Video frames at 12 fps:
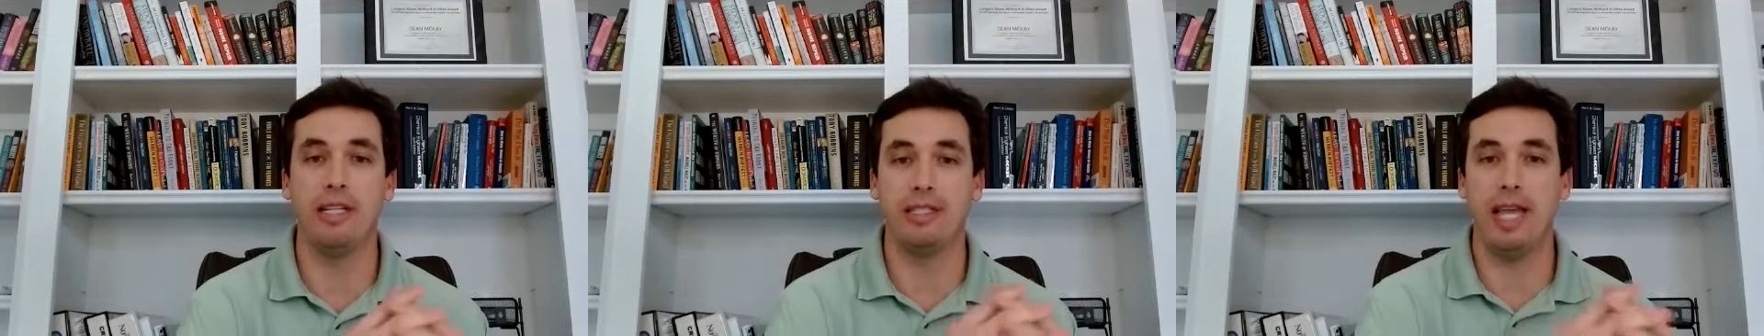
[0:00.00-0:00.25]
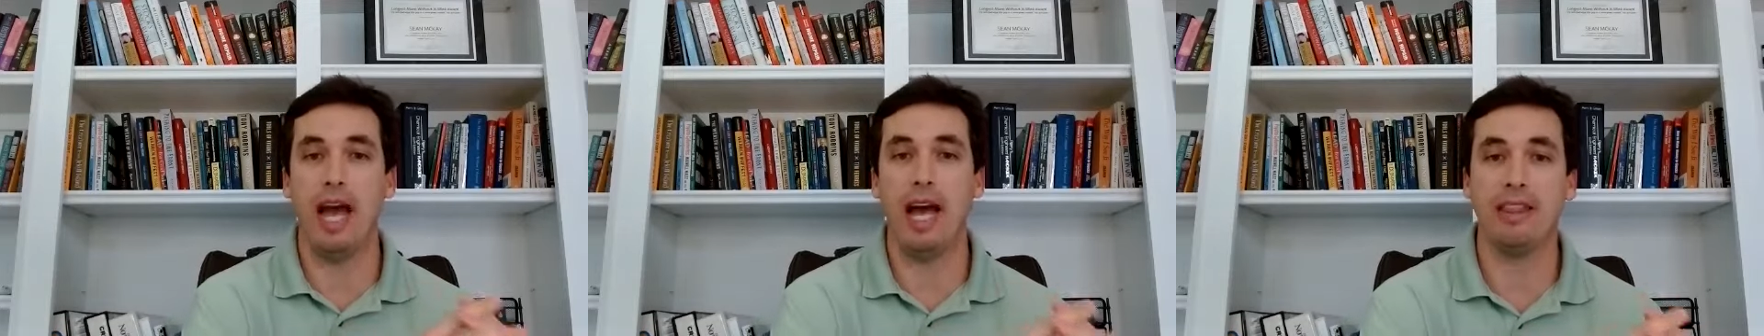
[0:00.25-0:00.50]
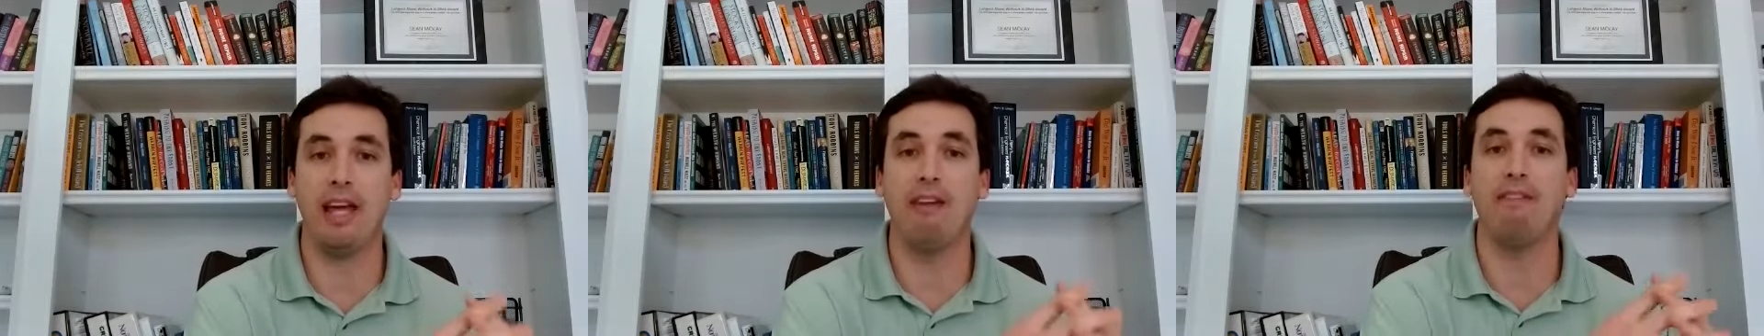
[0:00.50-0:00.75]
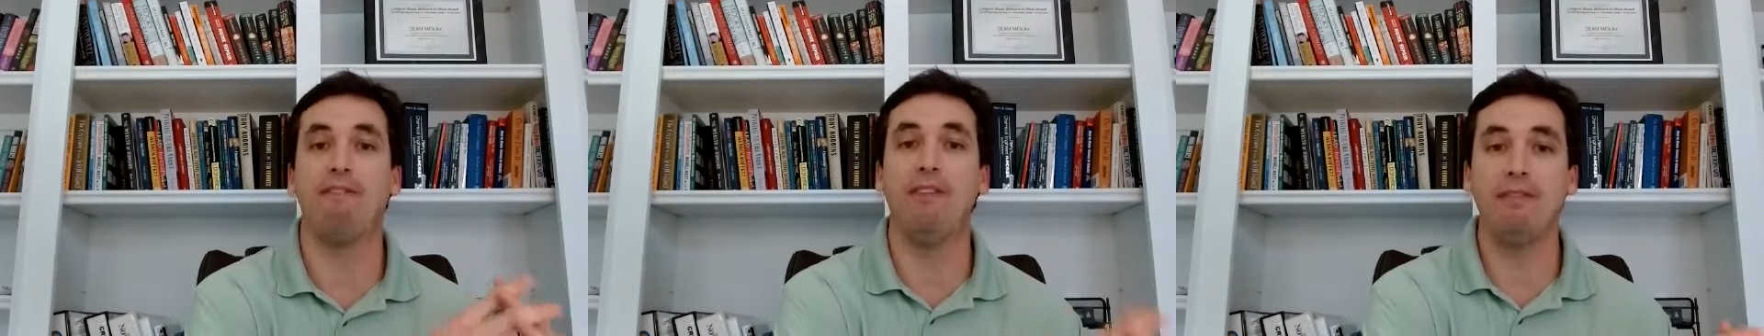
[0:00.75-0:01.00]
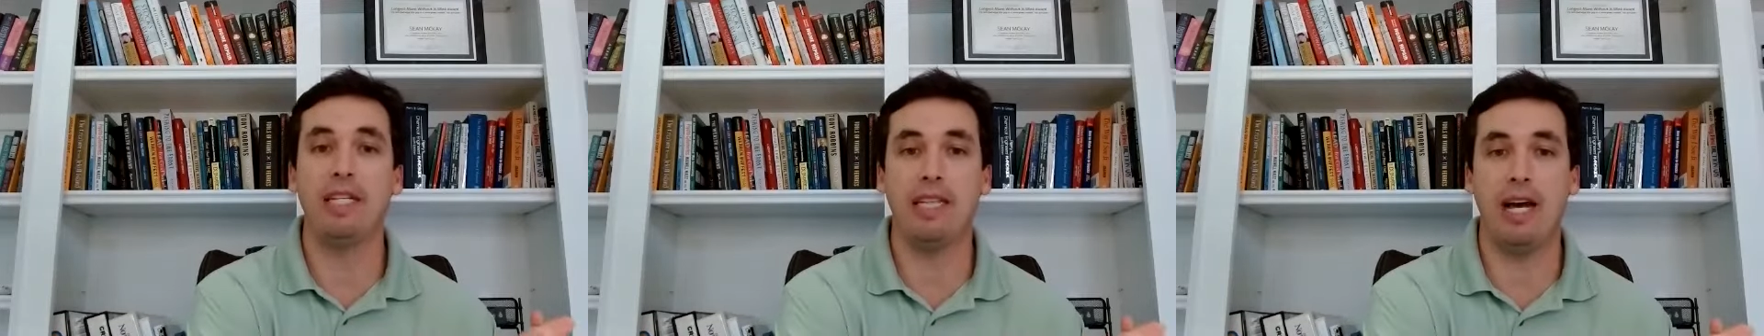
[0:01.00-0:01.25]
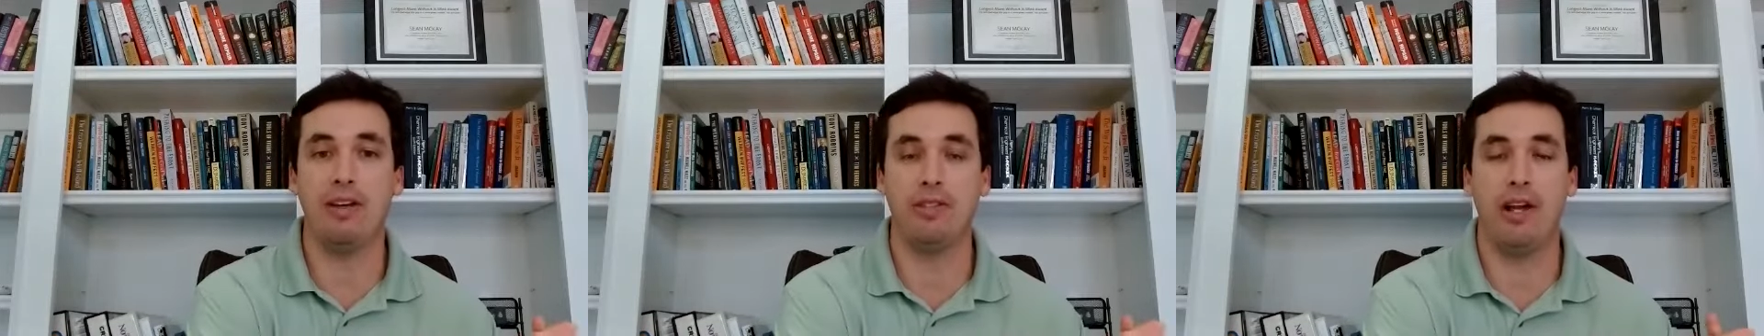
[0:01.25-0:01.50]
attack that
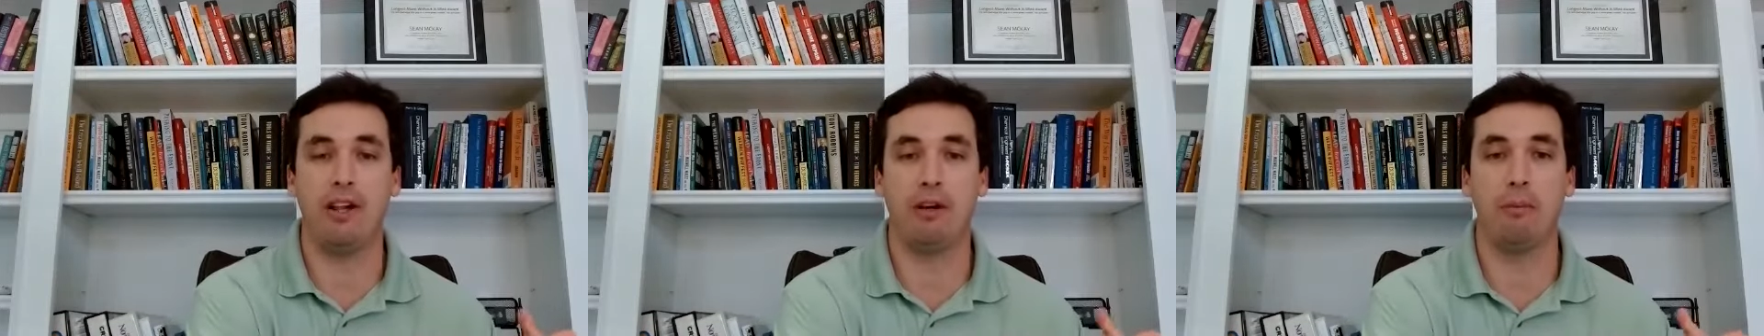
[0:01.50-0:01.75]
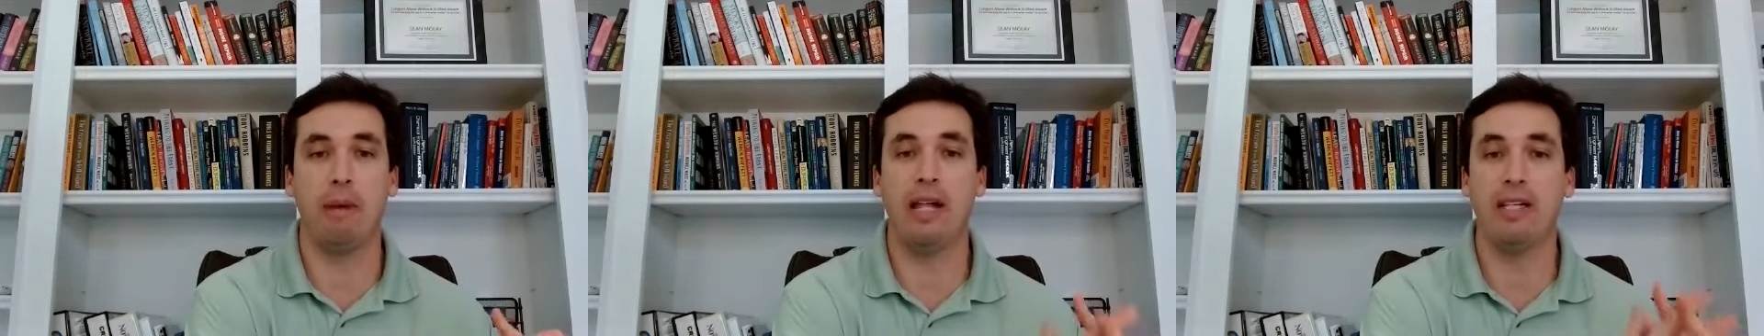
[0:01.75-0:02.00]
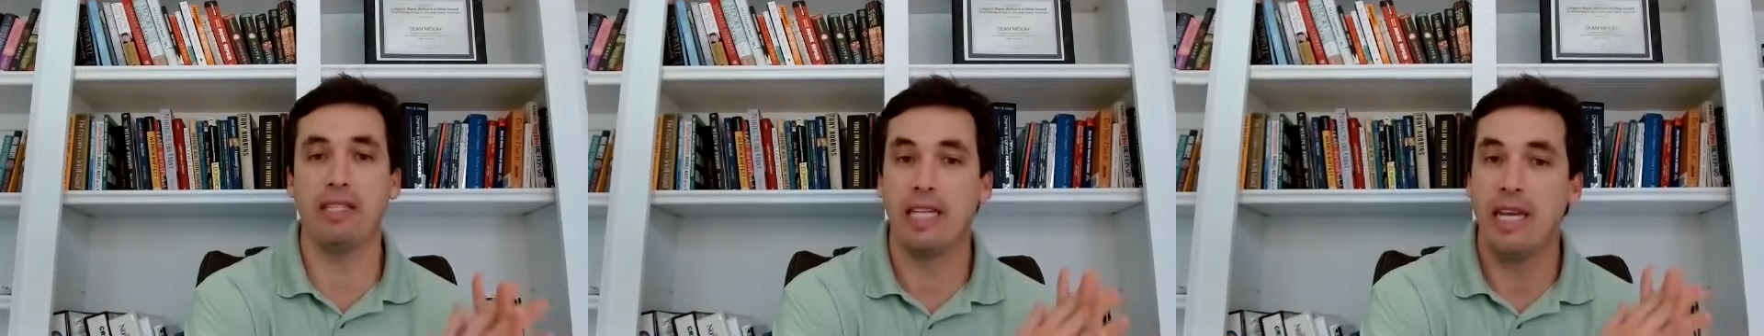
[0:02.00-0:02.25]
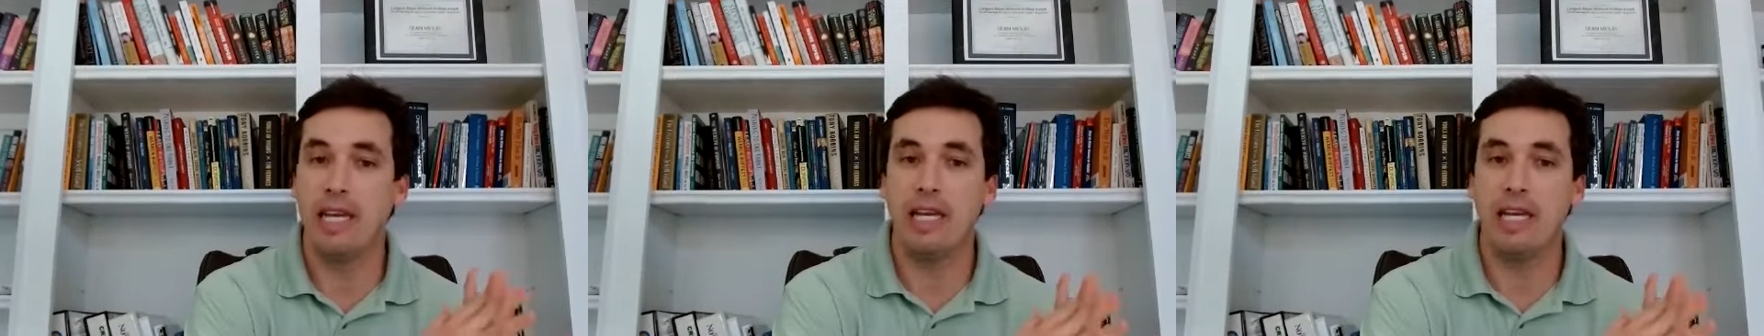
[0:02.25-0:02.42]
$50,000 balance,